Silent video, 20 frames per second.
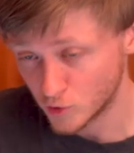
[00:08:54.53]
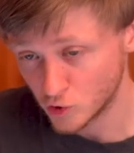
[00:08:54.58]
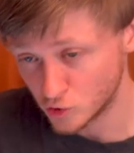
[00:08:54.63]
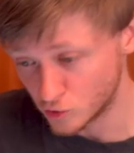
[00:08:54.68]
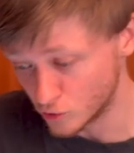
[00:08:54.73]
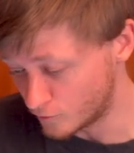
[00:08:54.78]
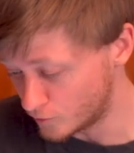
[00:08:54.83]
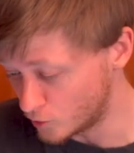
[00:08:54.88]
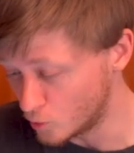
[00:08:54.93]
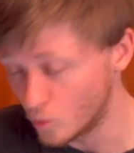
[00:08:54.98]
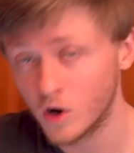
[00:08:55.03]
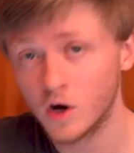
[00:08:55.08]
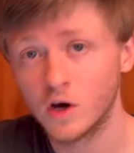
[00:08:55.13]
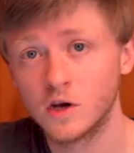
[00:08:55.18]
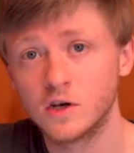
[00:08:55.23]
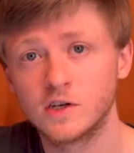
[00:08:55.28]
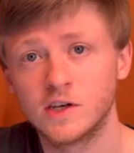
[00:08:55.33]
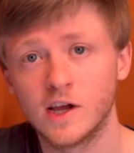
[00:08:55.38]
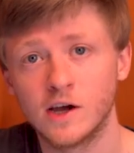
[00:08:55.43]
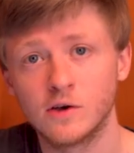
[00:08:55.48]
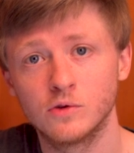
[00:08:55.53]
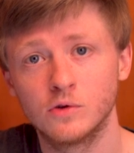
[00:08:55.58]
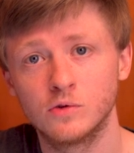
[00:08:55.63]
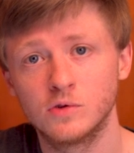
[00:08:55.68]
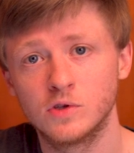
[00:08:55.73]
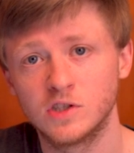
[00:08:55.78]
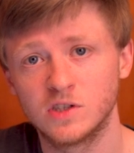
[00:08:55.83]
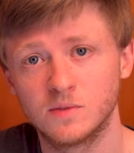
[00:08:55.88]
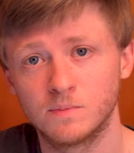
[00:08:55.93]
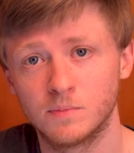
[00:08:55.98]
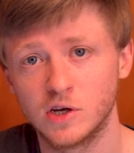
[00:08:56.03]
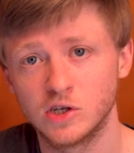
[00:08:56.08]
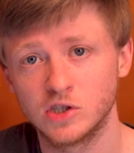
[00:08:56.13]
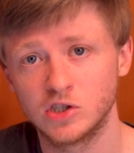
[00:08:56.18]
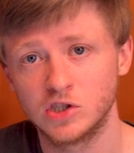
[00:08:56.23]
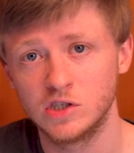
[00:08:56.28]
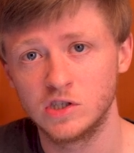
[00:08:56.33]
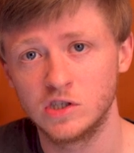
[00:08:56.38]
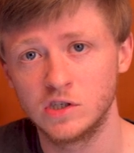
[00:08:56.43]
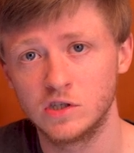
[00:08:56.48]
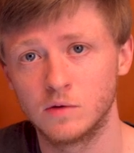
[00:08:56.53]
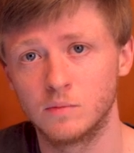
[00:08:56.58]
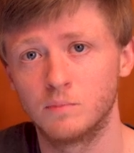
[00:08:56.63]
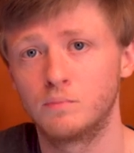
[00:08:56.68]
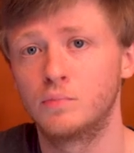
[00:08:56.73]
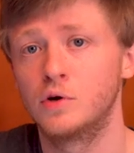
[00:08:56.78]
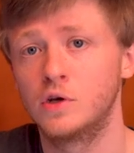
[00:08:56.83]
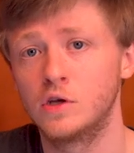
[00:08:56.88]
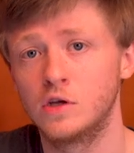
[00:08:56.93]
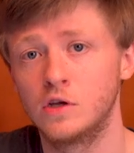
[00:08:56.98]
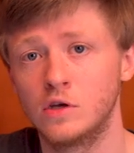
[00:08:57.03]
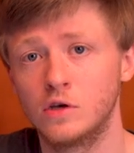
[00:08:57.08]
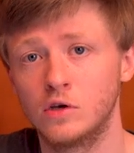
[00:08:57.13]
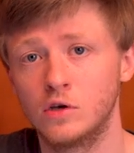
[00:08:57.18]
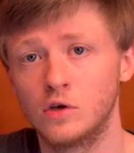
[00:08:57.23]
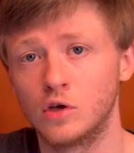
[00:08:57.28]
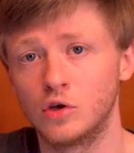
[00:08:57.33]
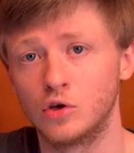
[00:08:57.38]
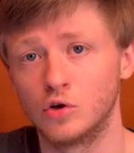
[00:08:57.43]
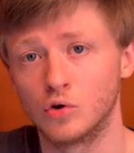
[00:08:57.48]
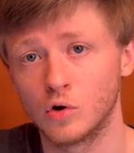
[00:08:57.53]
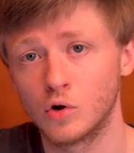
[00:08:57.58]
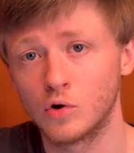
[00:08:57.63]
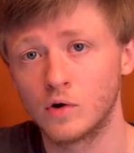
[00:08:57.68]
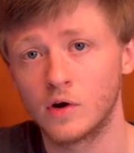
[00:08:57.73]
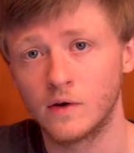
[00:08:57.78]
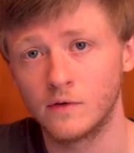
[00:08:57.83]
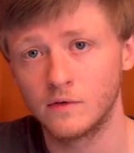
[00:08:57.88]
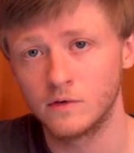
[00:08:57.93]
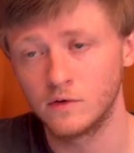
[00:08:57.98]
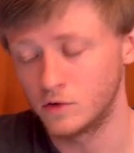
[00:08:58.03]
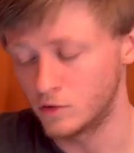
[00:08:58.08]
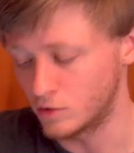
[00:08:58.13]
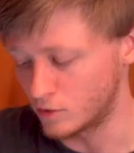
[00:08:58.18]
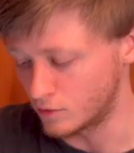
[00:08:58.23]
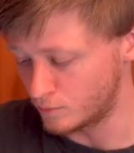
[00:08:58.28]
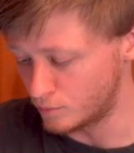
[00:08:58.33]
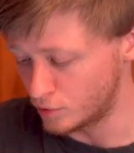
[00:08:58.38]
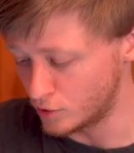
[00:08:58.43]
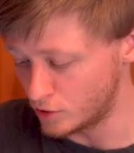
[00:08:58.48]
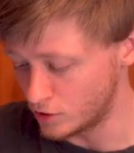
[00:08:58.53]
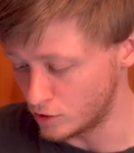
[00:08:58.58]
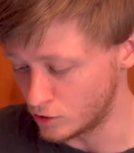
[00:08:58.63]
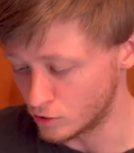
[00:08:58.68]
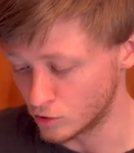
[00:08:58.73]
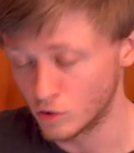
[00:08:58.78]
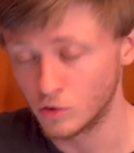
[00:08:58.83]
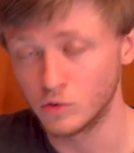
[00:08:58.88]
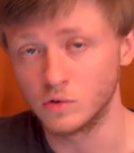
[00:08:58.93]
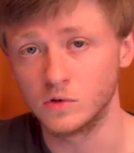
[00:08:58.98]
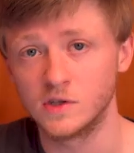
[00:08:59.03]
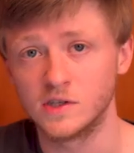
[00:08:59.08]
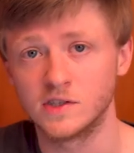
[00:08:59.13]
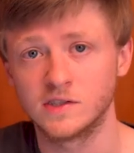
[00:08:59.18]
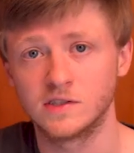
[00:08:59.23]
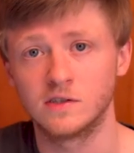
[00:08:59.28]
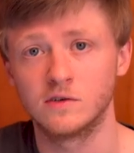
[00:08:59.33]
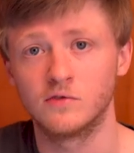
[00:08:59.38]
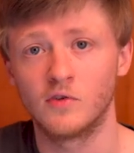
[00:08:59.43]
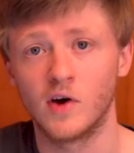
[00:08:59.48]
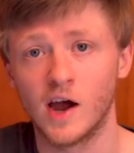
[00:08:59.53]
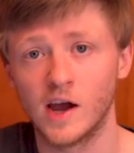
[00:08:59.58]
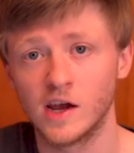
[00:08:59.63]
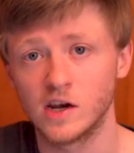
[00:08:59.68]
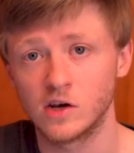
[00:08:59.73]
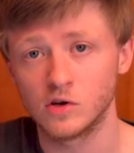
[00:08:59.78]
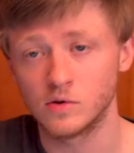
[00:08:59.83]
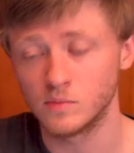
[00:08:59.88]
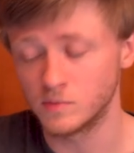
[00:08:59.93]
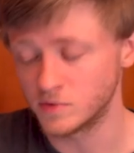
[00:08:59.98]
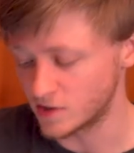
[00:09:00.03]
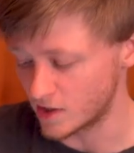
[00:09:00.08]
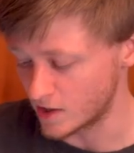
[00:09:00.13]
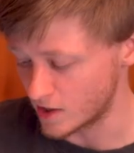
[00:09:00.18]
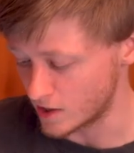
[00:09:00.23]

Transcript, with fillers: So if you want, download this spreadsheet, put in your own, you know, put in your own list of items